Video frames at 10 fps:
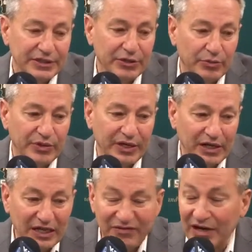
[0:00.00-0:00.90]
you know, we got
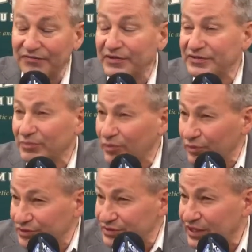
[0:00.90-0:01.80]
11 offensive
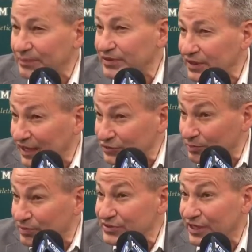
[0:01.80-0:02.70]
boards, kept an
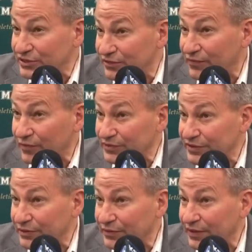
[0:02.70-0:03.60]
extra possession for us
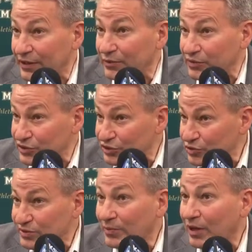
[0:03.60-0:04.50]
here and there, which you could
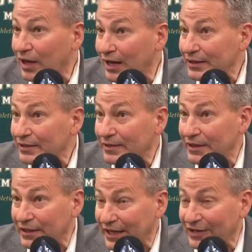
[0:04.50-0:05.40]
use some clock.
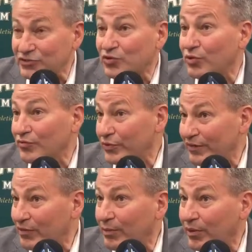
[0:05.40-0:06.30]
You can't score if we
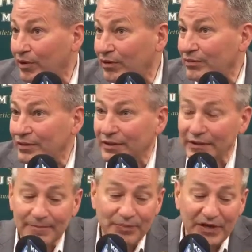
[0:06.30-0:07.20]
have the ball.
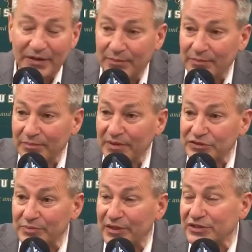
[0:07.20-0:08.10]

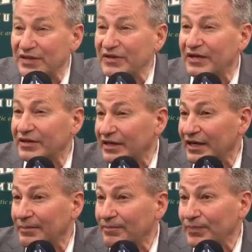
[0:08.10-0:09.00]
As you mentioned, at the end of the
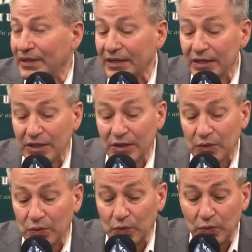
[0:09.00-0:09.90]
game,
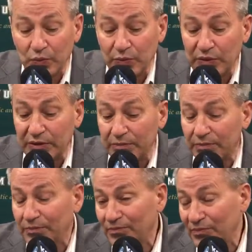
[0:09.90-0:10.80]
we
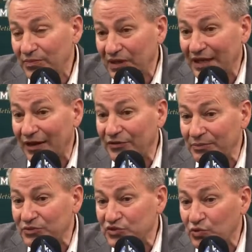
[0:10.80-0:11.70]
allowed
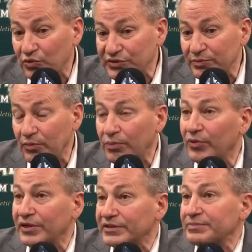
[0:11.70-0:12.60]
them to score some more
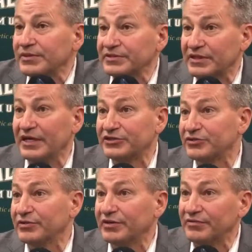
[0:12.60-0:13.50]
points because the
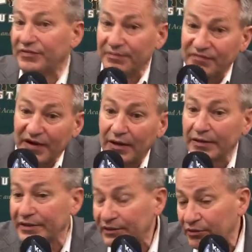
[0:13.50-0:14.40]
nature of them
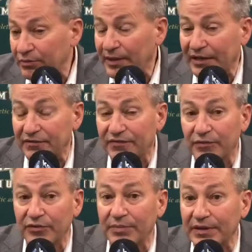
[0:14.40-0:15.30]
fouling and going back and
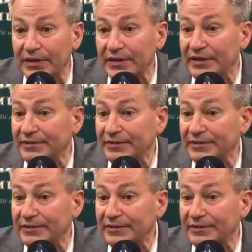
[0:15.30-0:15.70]
forth. But